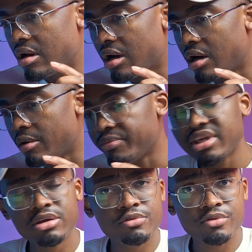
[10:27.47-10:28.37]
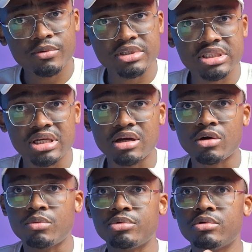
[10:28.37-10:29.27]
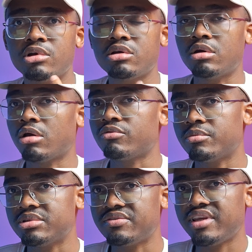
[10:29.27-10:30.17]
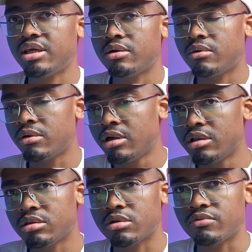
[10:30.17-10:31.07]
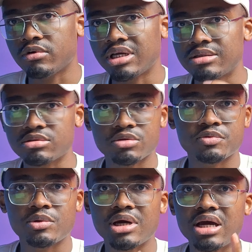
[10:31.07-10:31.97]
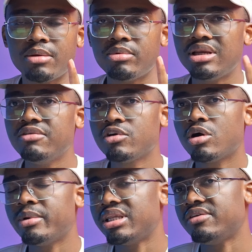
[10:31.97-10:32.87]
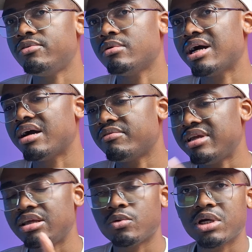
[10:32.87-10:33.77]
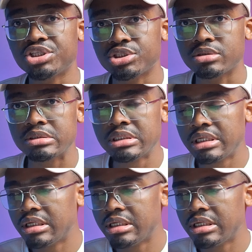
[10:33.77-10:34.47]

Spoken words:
thank you for watching. I hope you learned a lot from this video. Don't forget to subscribe and leave a comment if you have any question.